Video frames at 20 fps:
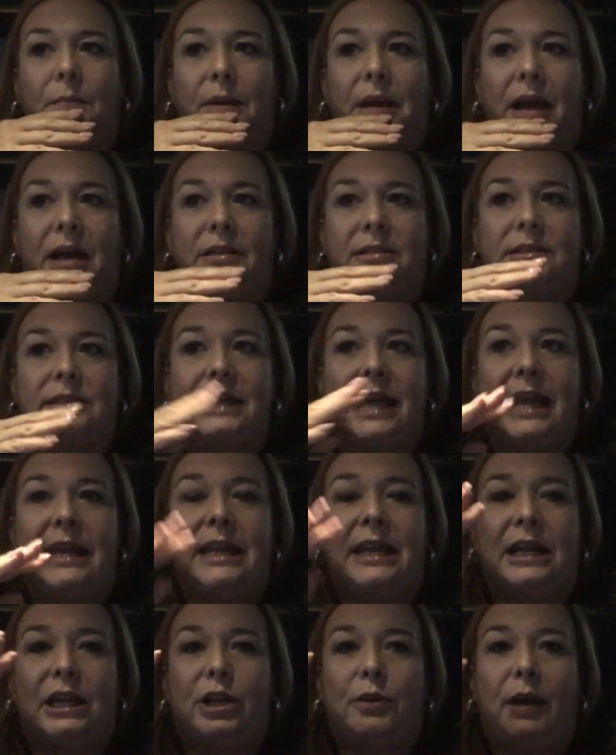Because
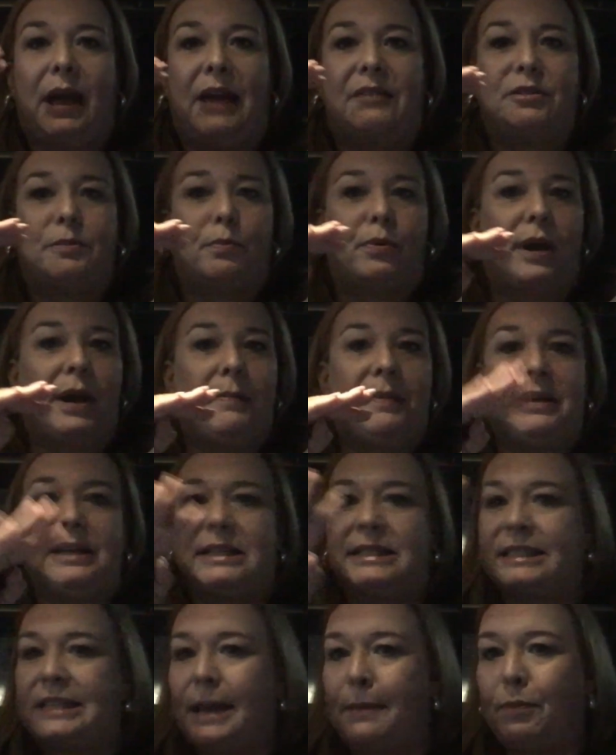technically you have to prep it in
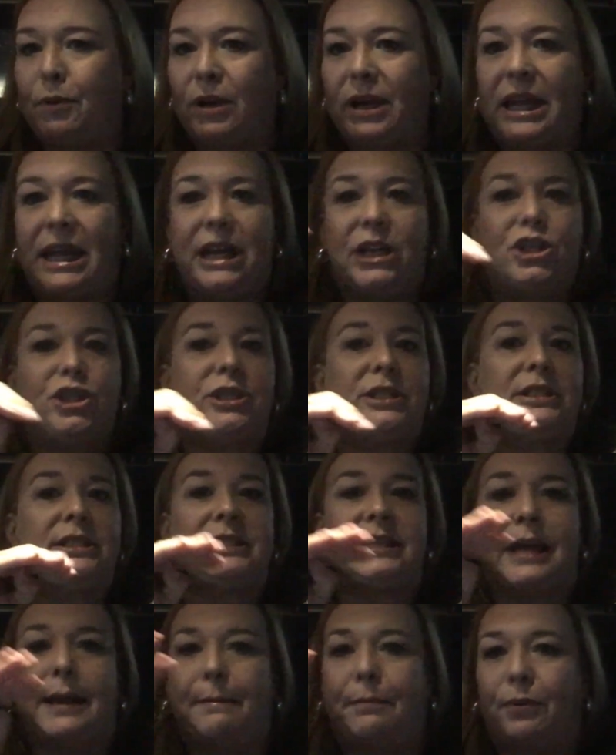a separate kitchen,
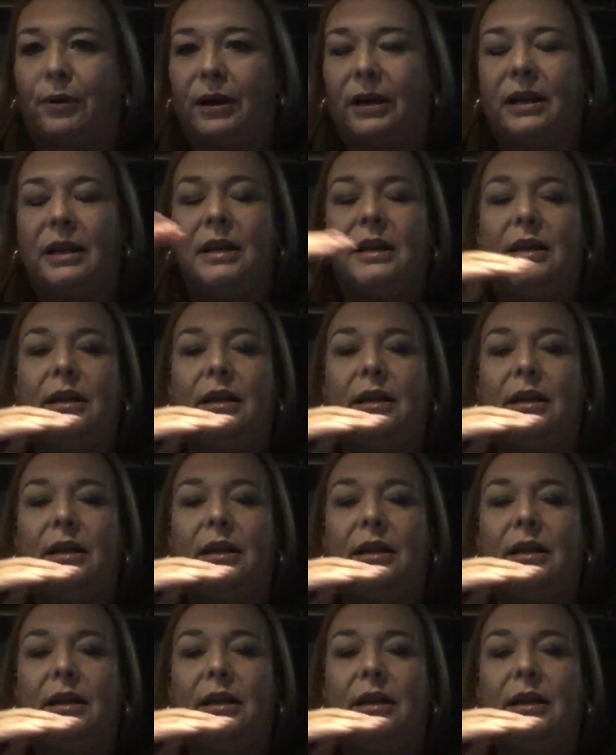separate,